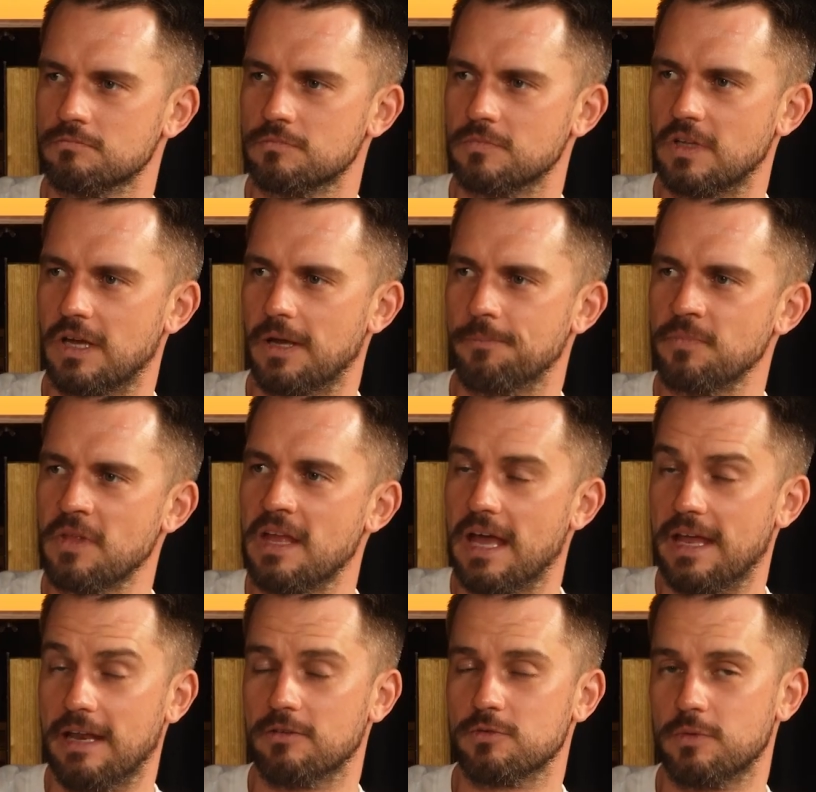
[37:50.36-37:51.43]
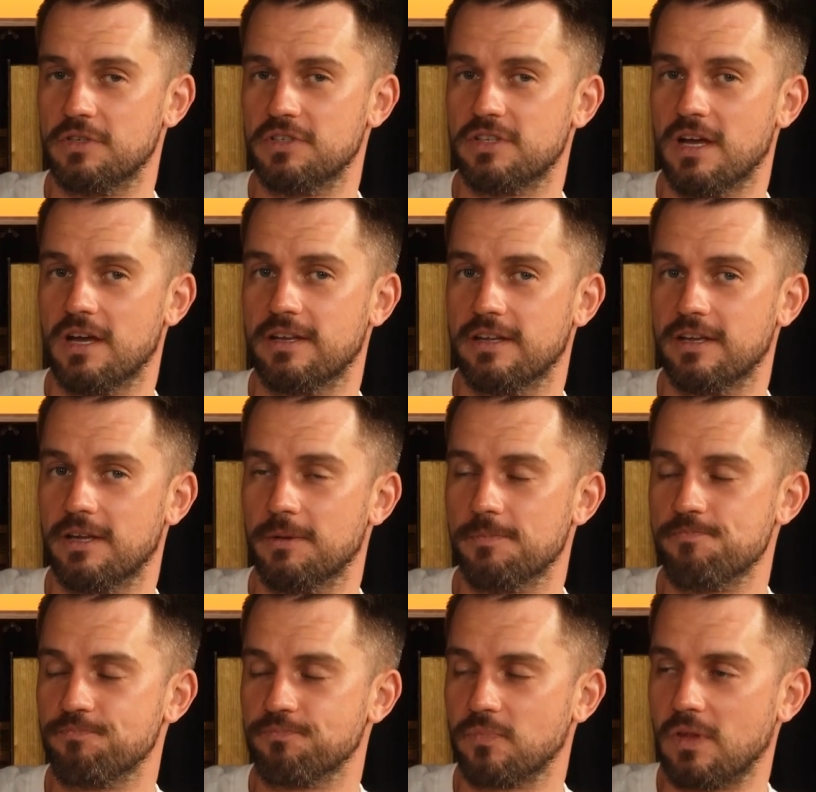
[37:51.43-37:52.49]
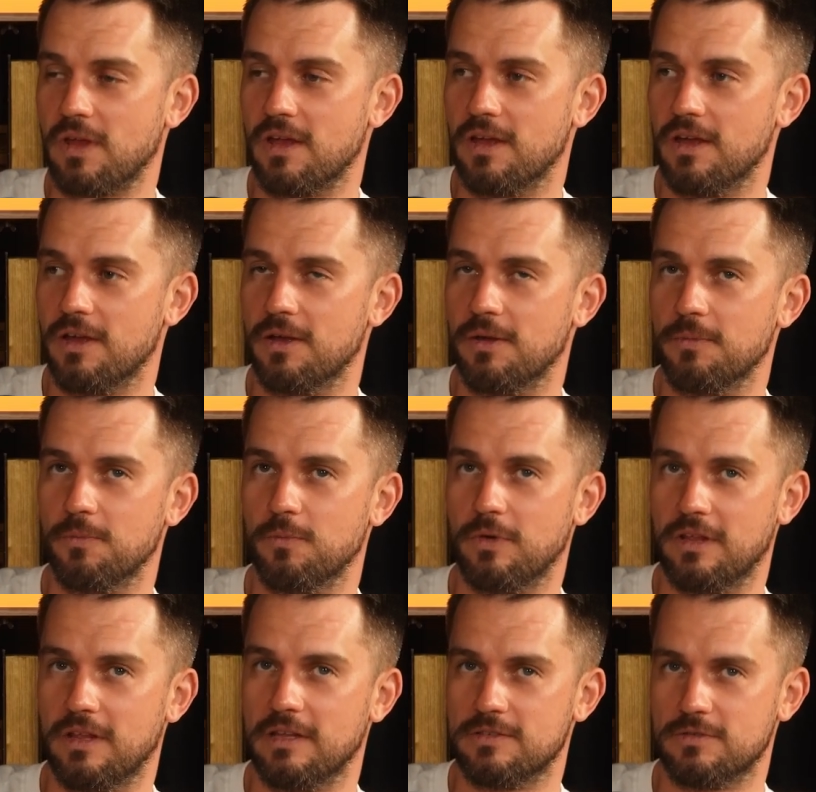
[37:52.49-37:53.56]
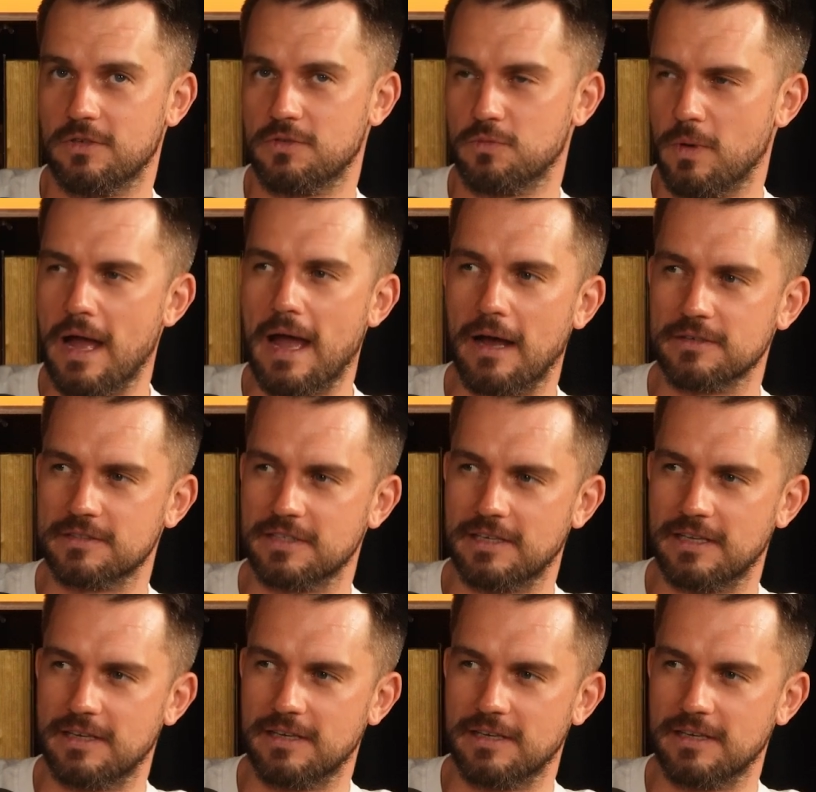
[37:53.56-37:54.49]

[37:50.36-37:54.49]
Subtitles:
Yeah. And that was when you started with its warehouse in